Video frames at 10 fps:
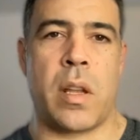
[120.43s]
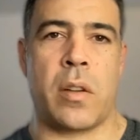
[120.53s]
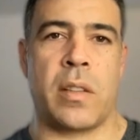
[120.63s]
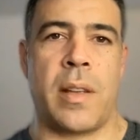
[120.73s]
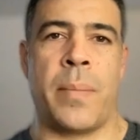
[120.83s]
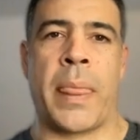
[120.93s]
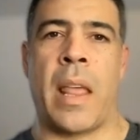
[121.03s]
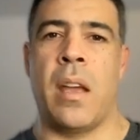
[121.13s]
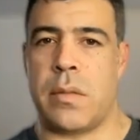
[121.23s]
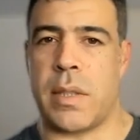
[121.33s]
node.
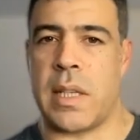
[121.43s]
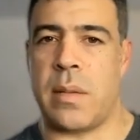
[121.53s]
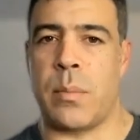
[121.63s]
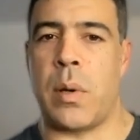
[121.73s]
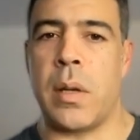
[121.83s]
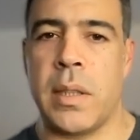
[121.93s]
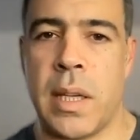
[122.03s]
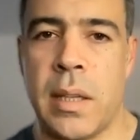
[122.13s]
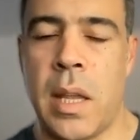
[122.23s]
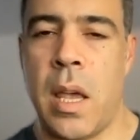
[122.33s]
Really
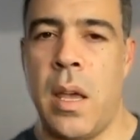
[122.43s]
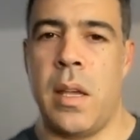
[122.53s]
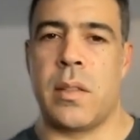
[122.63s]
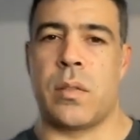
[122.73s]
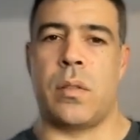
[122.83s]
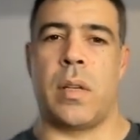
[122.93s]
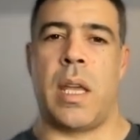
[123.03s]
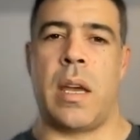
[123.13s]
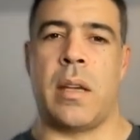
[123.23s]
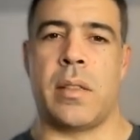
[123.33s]
important. So
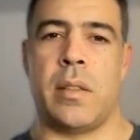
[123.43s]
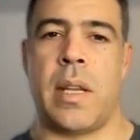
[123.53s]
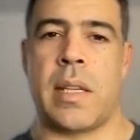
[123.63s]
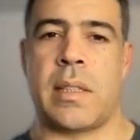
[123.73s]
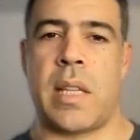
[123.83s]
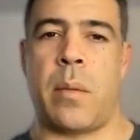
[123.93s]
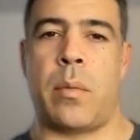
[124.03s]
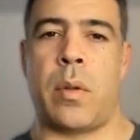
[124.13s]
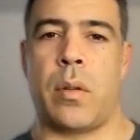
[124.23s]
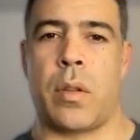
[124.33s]
here's the next step.
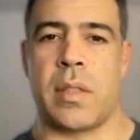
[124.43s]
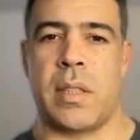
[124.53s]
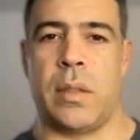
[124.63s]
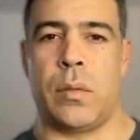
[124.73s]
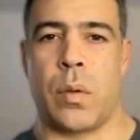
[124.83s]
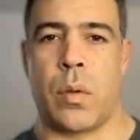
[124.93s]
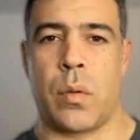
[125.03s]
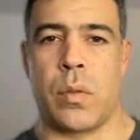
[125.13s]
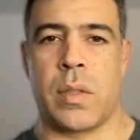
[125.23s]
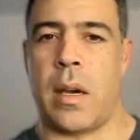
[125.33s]
You just need to
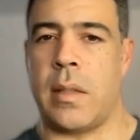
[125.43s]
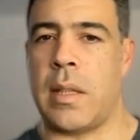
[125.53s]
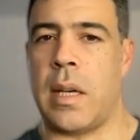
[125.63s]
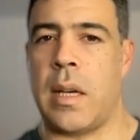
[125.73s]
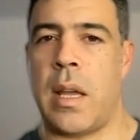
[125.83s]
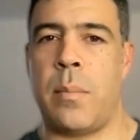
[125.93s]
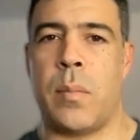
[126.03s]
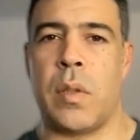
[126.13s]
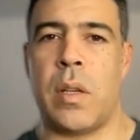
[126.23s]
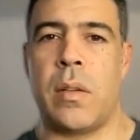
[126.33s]
choose an LLM
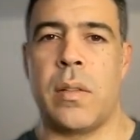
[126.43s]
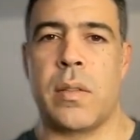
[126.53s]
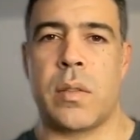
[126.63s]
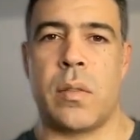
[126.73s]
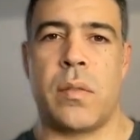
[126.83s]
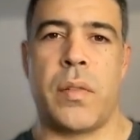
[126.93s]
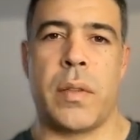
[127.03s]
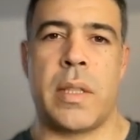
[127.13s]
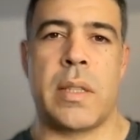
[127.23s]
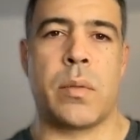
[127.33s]
model. So
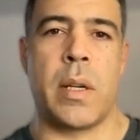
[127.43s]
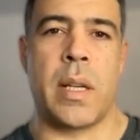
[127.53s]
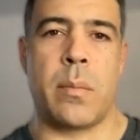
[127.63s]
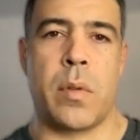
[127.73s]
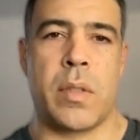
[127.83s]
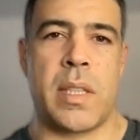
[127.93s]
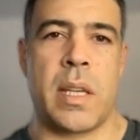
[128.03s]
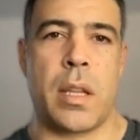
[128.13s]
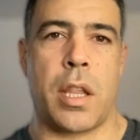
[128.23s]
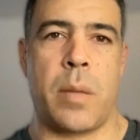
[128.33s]
for this one, I'm
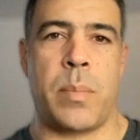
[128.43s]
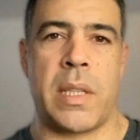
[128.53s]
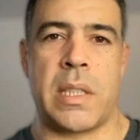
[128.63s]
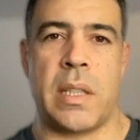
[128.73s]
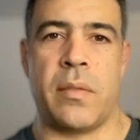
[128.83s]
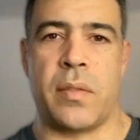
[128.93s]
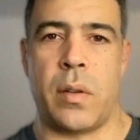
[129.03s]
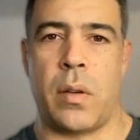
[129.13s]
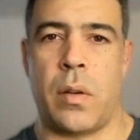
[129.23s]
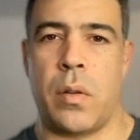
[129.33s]
using
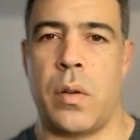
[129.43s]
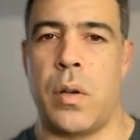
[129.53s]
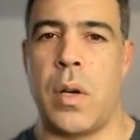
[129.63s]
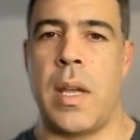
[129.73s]
GPT-4o.